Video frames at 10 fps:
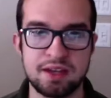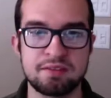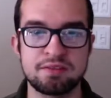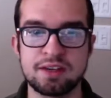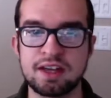
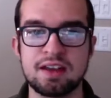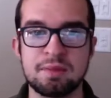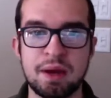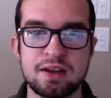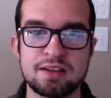and forget
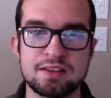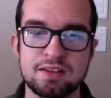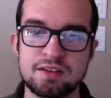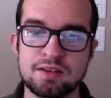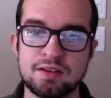about it
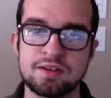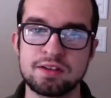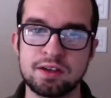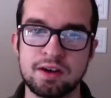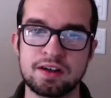
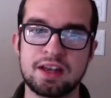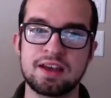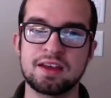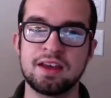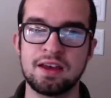through our
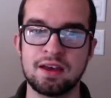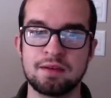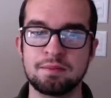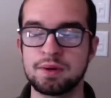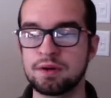day.
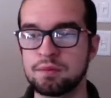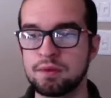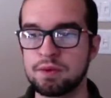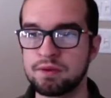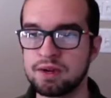But
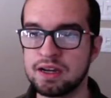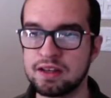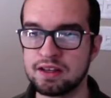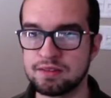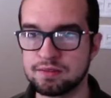when we read it,